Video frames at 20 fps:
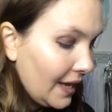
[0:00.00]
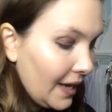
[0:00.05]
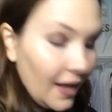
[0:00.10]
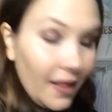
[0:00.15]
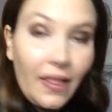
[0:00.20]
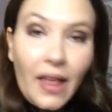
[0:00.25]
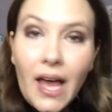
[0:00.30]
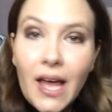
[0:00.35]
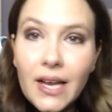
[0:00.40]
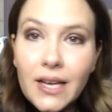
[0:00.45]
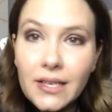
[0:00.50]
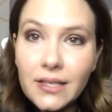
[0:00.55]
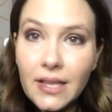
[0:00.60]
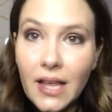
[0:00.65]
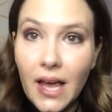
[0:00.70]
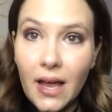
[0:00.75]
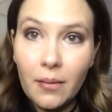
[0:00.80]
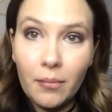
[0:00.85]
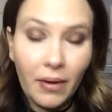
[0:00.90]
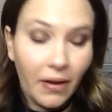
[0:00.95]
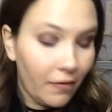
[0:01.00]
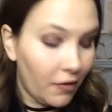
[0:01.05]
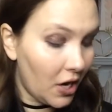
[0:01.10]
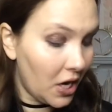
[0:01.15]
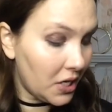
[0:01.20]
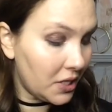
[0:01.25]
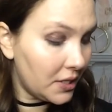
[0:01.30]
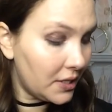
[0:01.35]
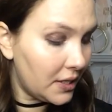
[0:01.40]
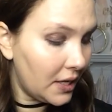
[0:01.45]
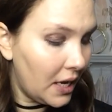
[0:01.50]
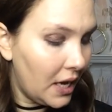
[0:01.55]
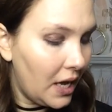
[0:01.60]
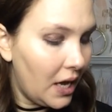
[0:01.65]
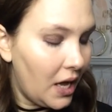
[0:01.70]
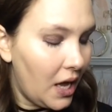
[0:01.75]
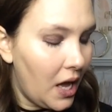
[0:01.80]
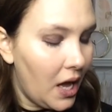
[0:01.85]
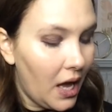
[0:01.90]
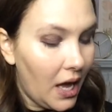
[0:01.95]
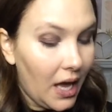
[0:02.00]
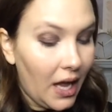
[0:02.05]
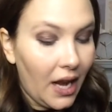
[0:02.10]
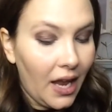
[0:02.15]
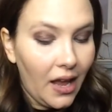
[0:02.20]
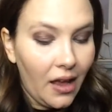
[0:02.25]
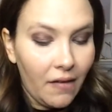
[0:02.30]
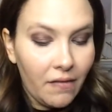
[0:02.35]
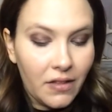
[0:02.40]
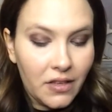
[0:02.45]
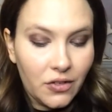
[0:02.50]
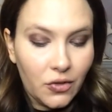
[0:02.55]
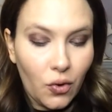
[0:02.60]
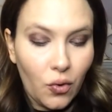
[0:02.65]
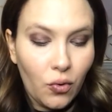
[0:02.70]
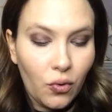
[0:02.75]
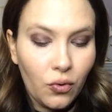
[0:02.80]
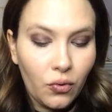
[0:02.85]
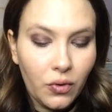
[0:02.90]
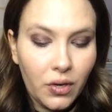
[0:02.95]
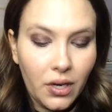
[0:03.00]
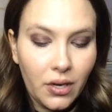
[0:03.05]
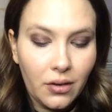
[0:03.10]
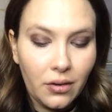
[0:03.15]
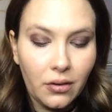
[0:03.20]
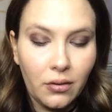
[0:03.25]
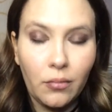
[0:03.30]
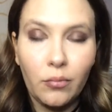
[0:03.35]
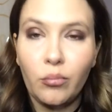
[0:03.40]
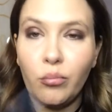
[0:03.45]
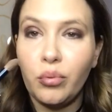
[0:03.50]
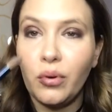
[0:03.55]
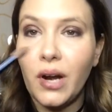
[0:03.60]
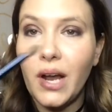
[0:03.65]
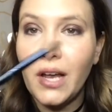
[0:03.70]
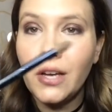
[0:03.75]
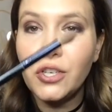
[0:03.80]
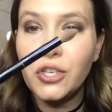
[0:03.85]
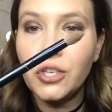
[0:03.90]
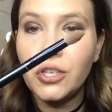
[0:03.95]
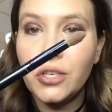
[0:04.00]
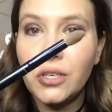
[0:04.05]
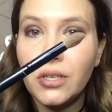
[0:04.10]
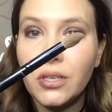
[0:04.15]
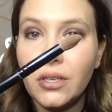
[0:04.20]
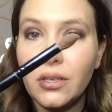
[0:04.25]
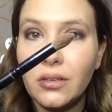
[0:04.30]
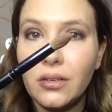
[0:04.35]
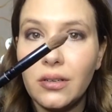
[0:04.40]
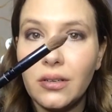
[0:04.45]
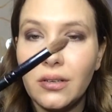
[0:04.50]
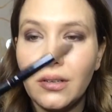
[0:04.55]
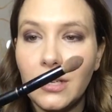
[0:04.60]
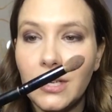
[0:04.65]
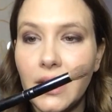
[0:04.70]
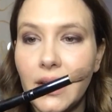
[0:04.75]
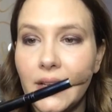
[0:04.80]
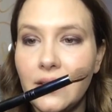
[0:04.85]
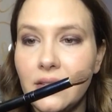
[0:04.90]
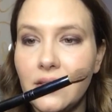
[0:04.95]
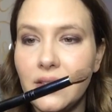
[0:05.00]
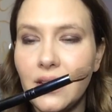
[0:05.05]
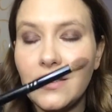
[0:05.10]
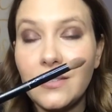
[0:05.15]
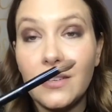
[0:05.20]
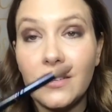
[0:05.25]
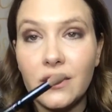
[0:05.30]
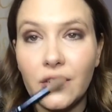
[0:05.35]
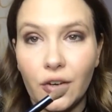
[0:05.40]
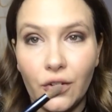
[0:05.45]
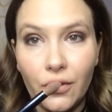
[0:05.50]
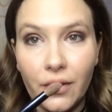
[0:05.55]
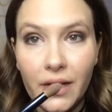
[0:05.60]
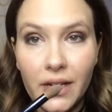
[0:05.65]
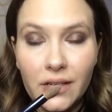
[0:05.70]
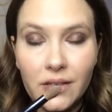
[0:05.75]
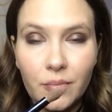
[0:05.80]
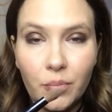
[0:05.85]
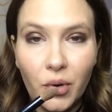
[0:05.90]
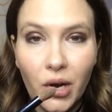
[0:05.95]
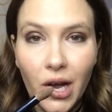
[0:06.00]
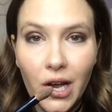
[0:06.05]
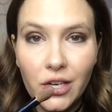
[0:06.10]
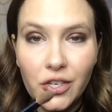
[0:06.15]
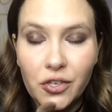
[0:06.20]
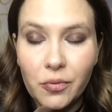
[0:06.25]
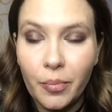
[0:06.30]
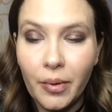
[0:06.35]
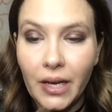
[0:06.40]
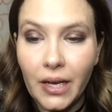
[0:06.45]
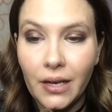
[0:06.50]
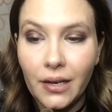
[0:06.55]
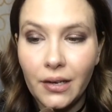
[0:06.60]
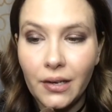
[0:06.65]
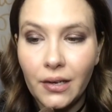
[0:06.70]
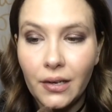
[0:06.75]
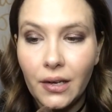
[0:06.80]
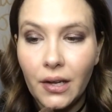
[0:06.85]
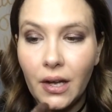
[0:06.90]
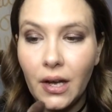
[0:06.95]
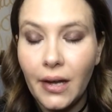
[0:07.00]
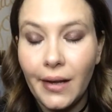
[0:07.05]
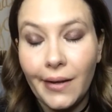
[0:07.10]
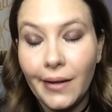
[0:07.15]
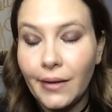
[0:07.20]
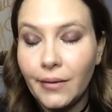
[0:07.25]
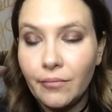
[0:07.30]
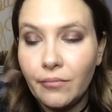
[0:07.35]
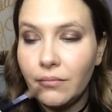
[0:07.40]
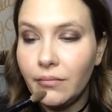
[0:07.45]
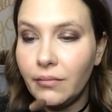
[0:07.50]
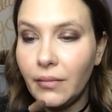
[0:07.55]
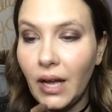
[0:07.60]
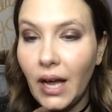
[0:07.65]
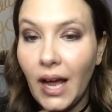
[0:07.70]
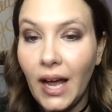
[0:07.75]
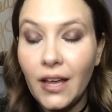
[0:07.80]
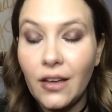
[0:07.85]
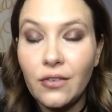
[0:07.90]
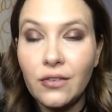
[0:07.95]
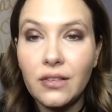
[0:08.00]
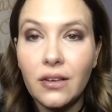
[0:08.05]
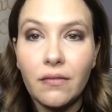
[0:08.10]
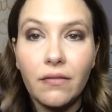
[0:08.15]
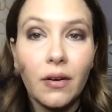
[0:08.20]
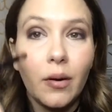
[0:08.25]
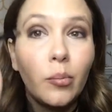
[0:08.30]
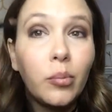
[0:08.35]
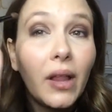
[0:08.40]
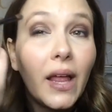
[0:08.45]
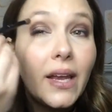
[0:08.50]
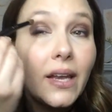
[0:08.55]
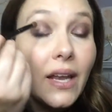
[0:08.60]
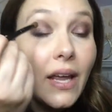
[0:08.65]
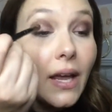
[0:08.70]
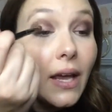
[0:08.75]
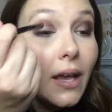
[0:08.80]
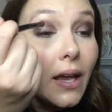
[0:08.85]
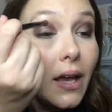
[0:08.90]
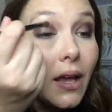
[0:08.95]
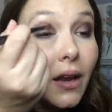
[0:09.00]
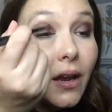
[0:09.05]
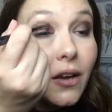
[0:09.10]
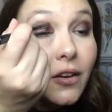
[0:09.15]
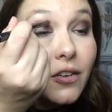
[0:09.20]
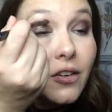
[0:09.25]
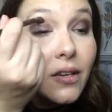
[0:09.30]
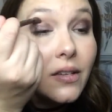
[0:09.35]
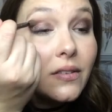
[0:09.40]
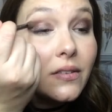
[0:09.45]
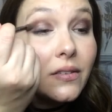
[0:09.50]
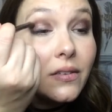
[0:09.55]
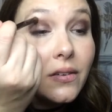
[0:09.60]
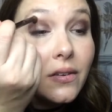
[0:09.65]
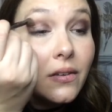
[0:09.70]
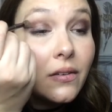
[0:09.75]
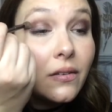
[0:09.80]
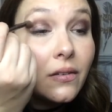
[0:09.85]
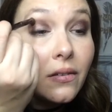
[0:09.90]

And that is that, my friends. And I have this old brush. It says it's a crease brush, but I use it for blending, and I just